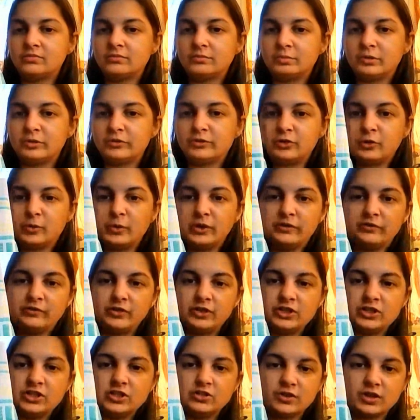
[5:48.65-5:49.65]
before we
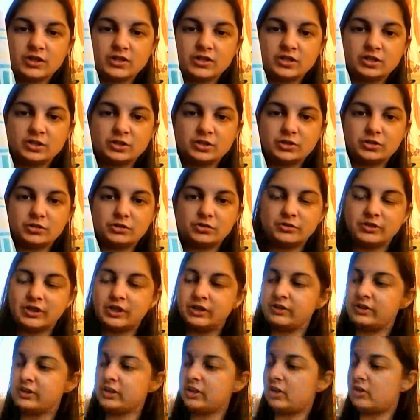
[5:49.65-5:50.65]
finished the rest of the haul.
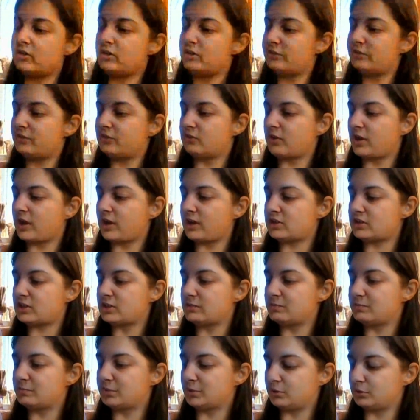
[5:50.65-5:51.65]
Now the only thing I
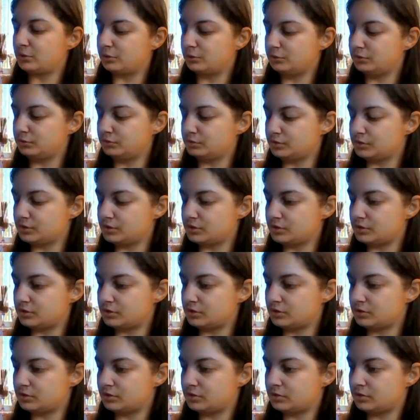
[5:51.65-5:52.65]
actually bought